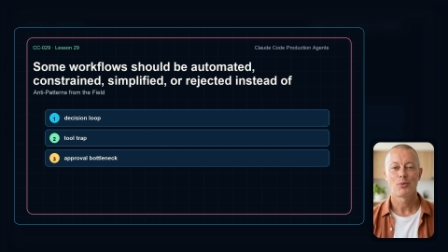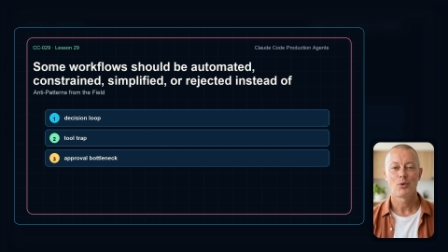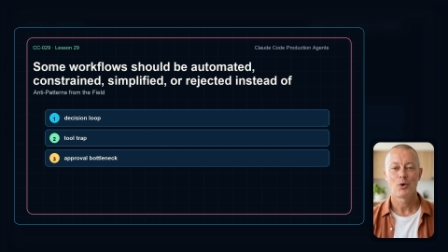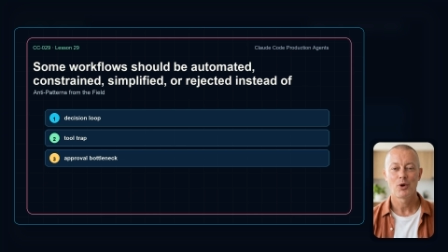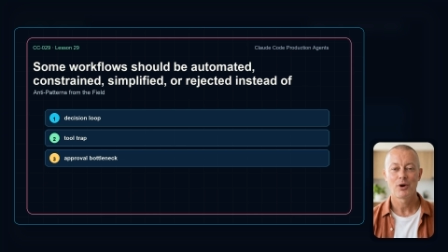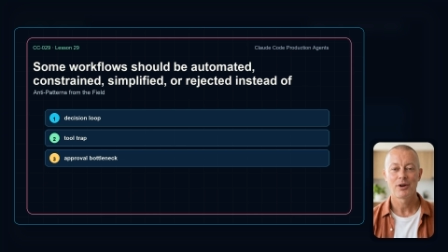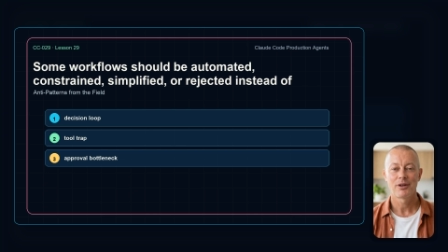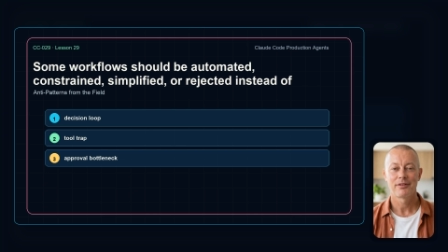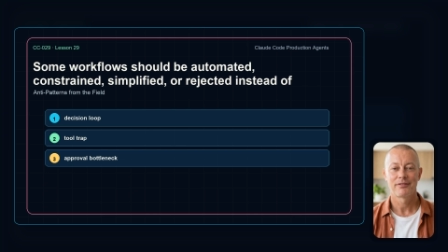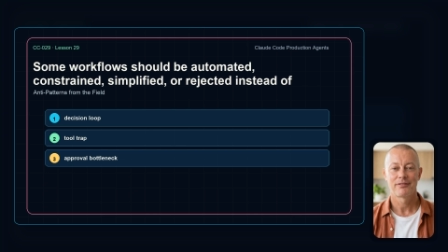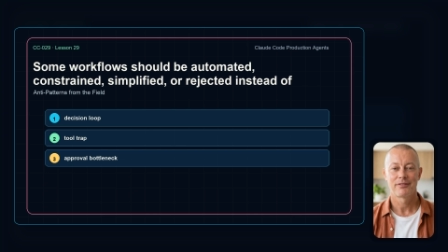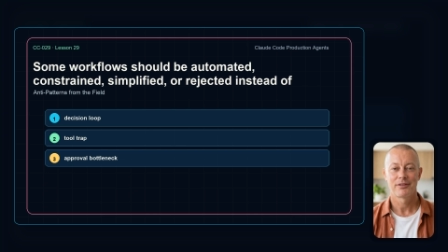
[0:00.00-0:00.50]

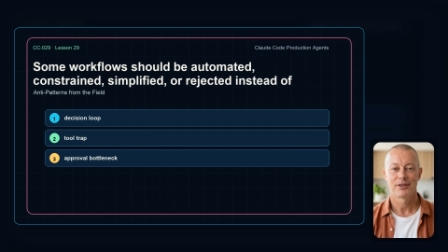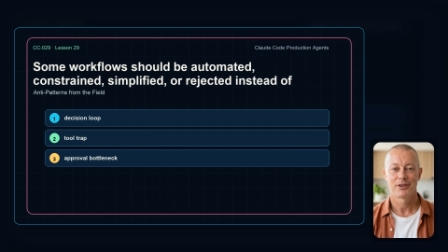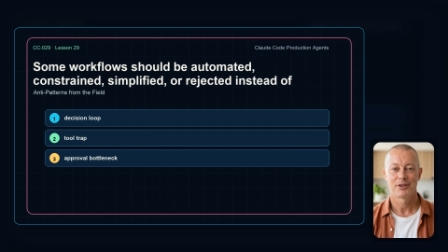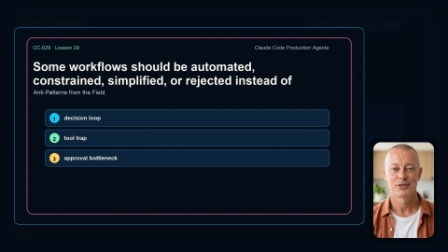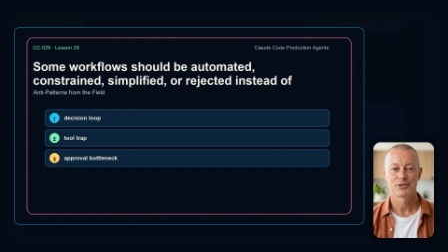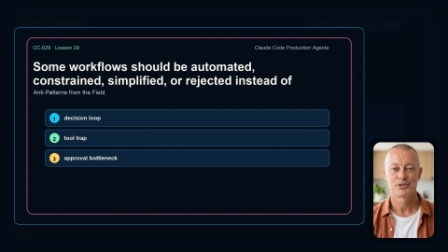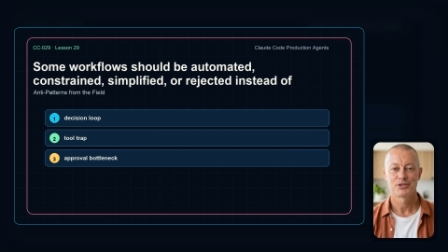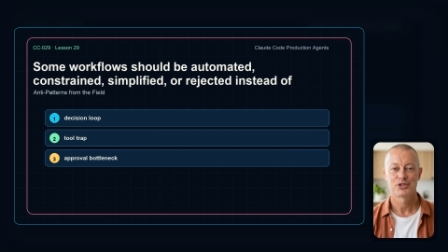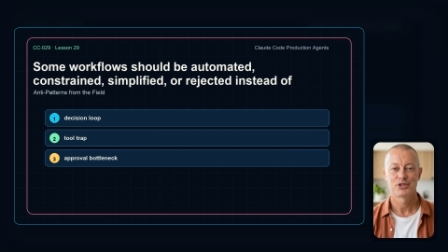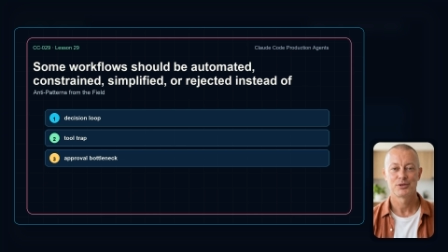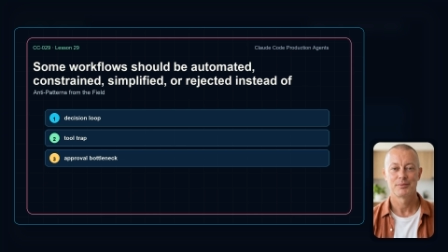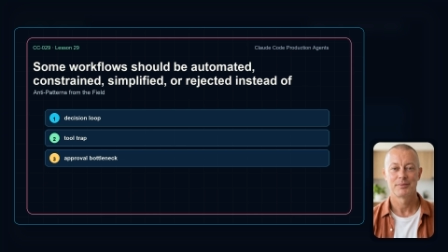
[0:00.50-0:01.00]

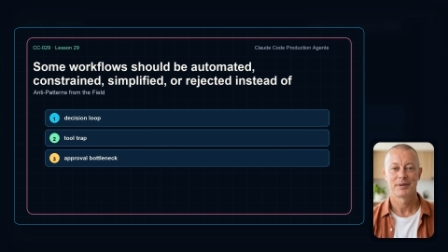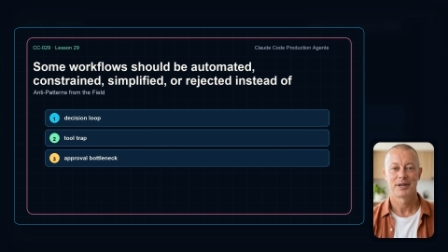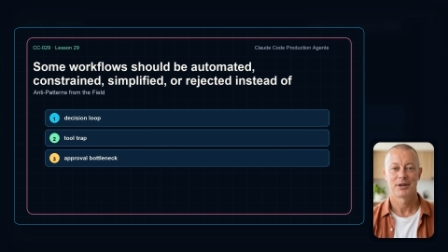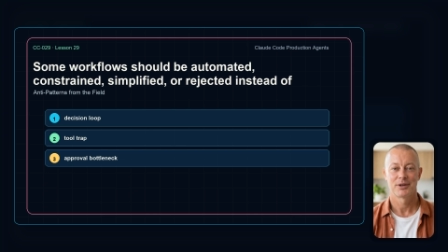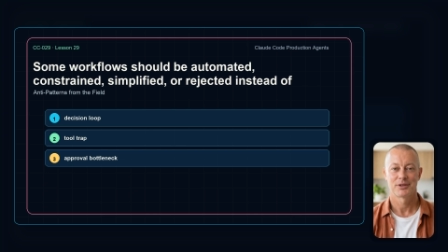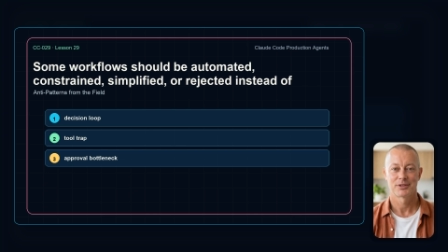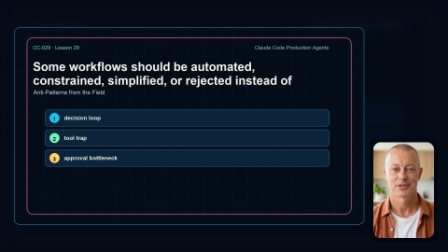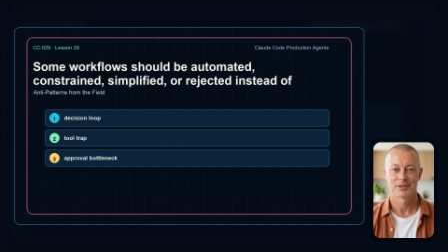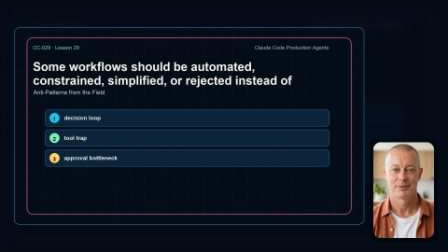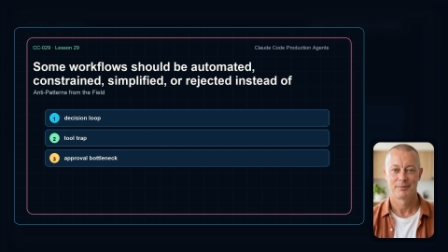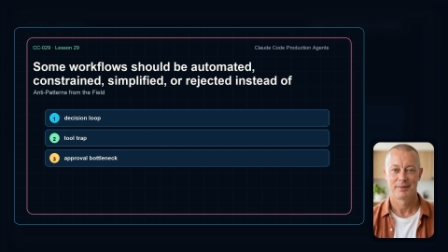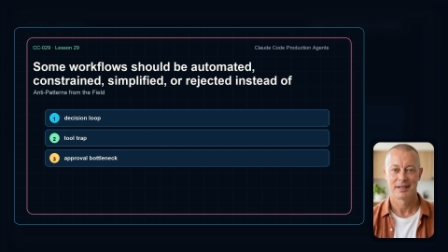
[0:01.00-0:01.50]
workflows should be
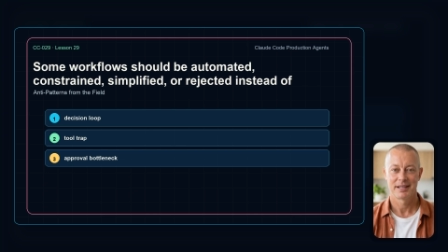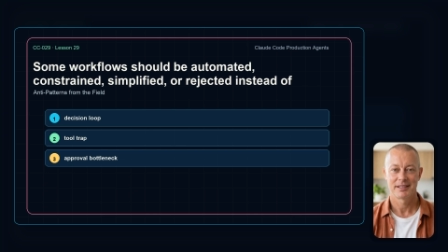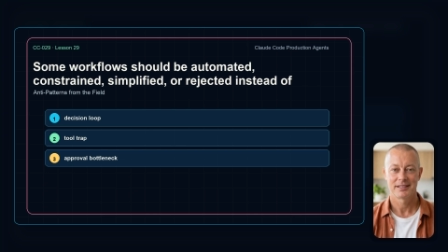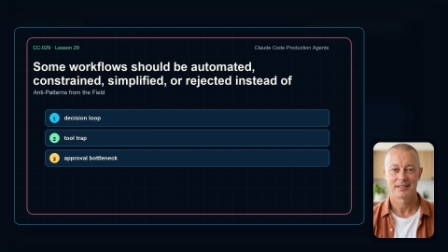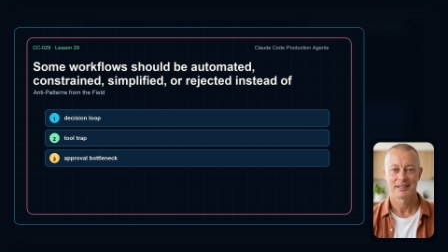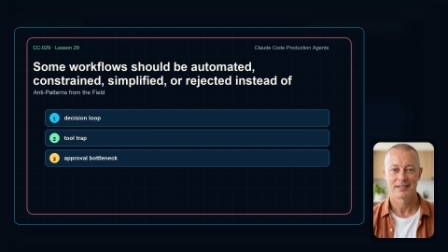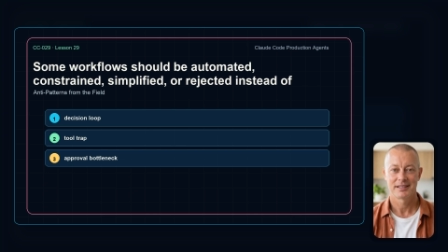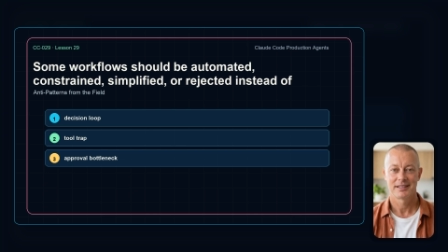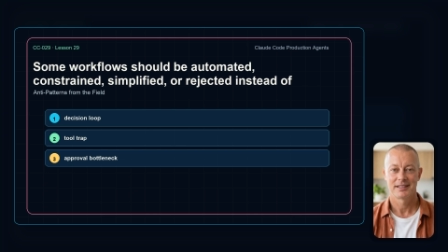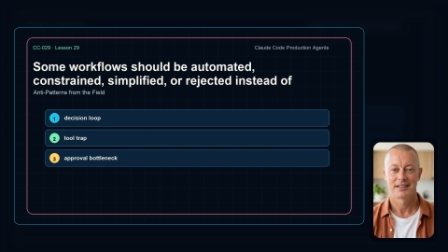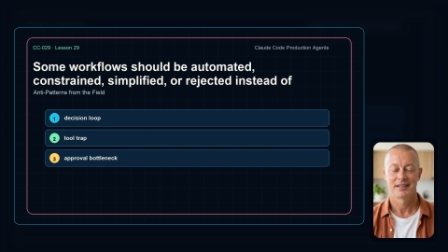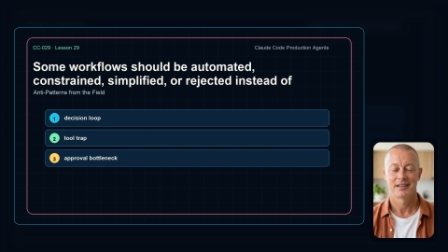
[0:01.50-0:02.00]

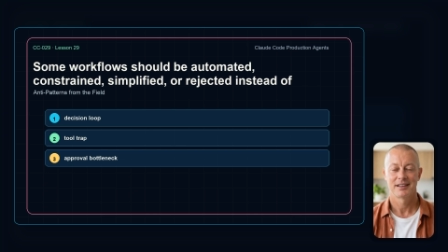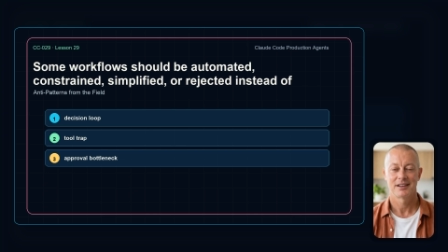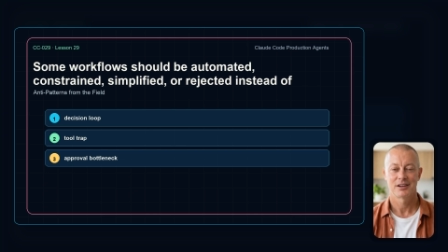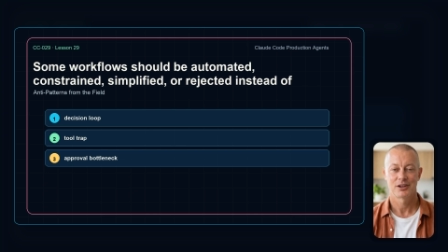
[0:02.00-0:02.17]
automated,